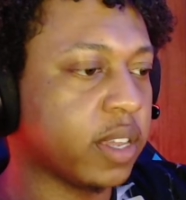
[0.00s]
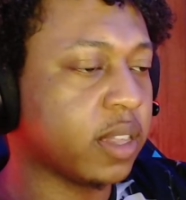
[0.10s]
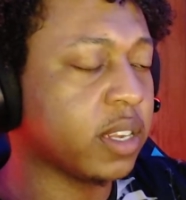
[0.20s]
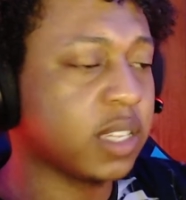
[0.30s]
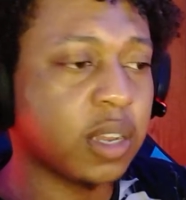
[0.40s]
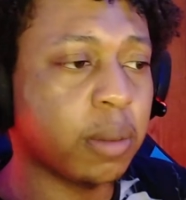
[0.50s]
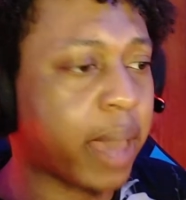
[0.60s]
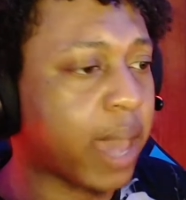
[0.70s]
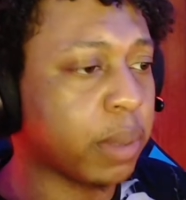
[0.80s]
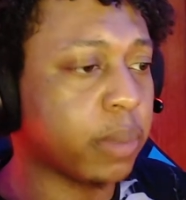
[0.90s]
There's still
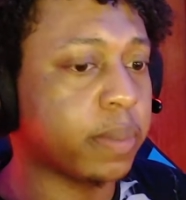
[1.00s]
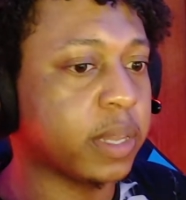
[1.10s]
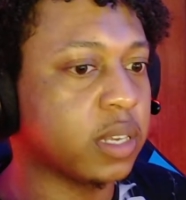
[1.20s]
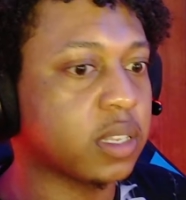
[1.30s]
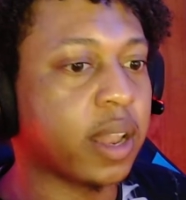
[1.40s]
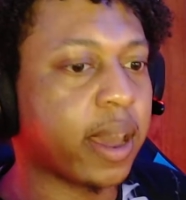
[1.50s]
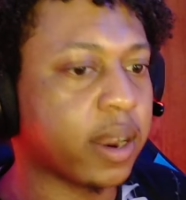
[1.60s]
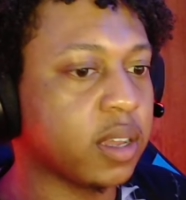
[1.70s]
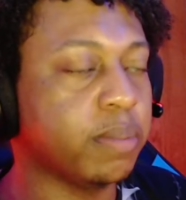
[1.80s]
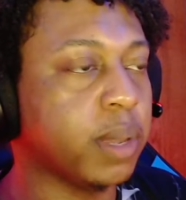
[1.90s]
bad people, but there's a lot of
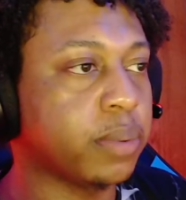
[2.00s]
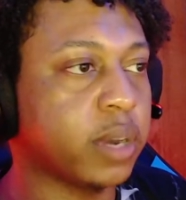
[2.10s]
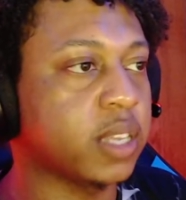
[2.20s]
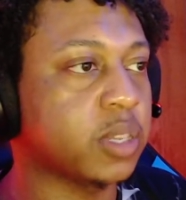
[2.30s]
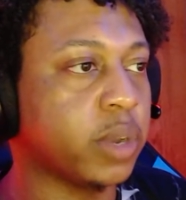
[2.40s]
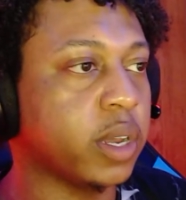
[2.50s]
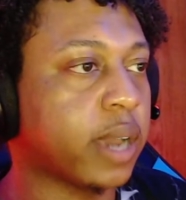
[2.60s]
good people as well.